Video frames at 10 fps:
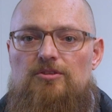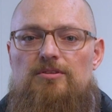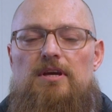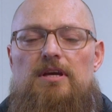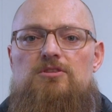to
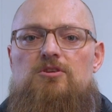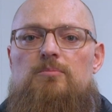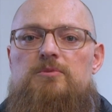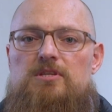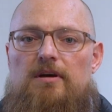the
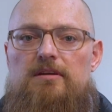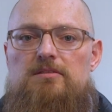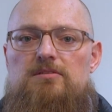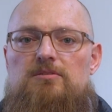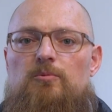Eskom
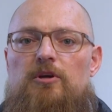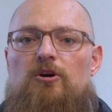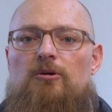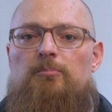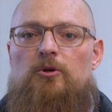sites, we
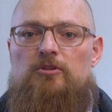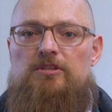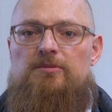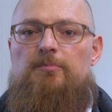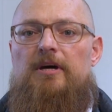are
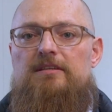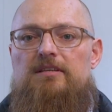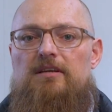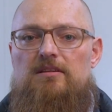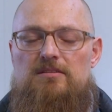
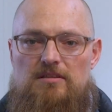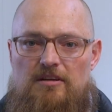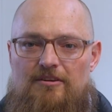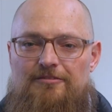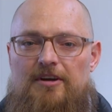participating in the
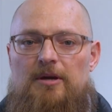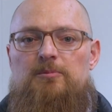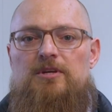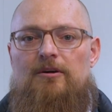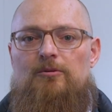City of
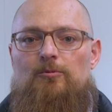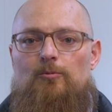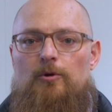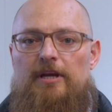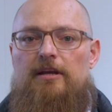Cape Town
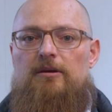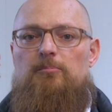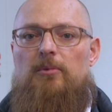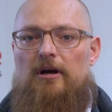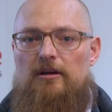Wheeling
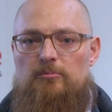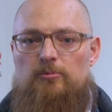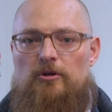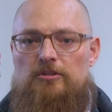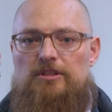Pilot
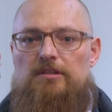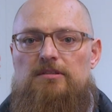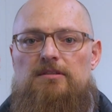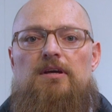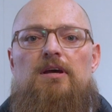
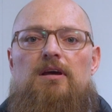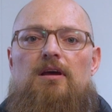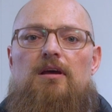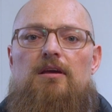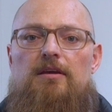Project.
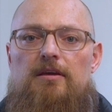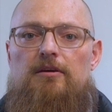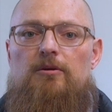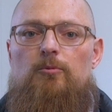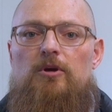
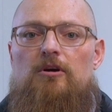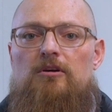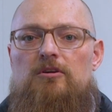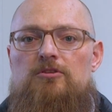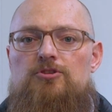Here we
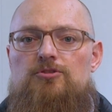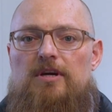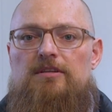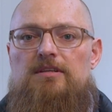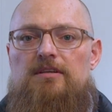are
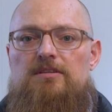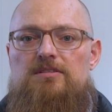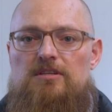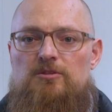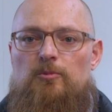constructing a
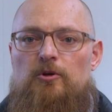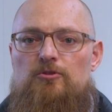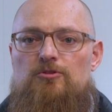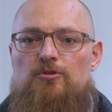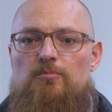
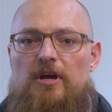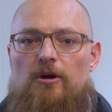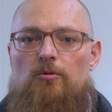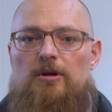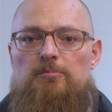6.2
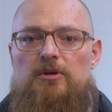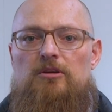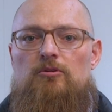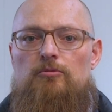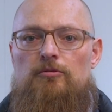megawatt
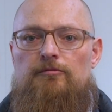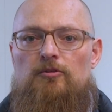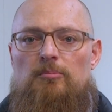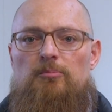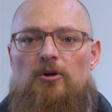peak
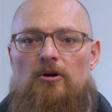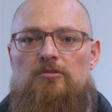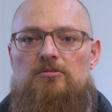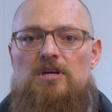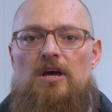rooftop
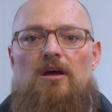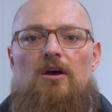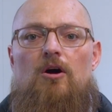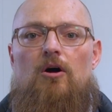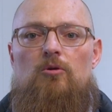plant
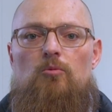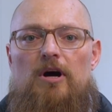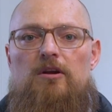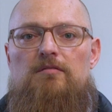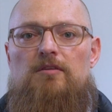on
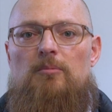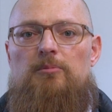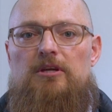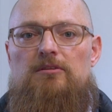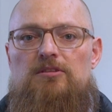one of our
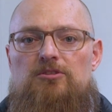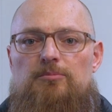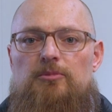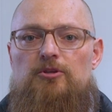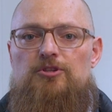big
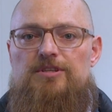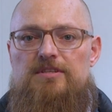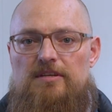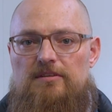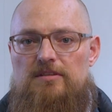distribution
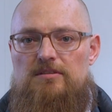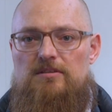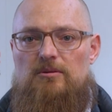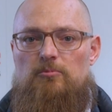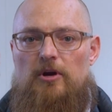centres
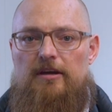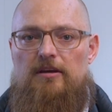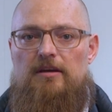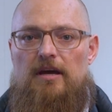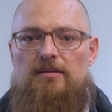in
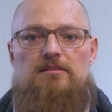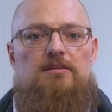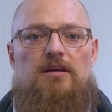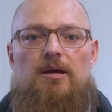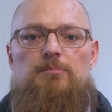Brackengate
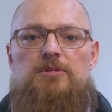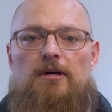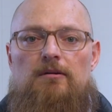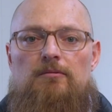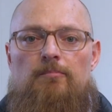in Cape
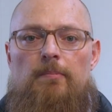Town.